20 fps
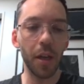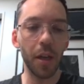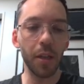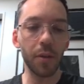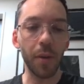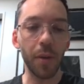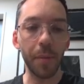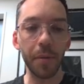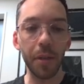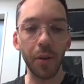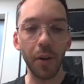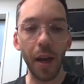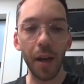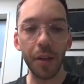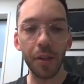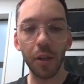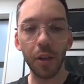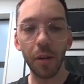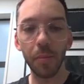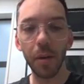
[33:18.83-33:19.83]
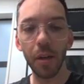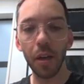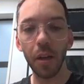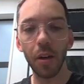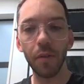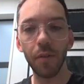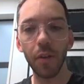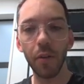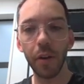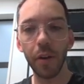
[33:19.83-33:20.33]
Squamous cell carcinoma, you
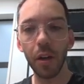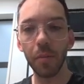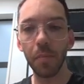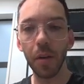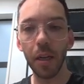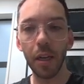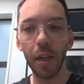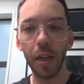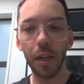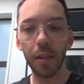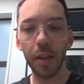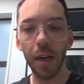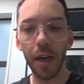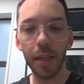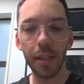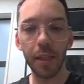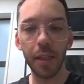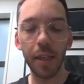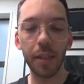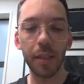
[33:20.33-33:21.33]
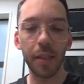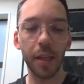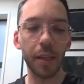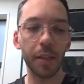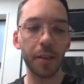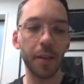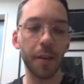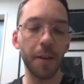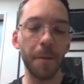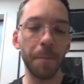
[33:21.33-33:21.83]
know, if you're incompletely excising these
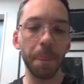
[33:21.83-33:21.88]
things,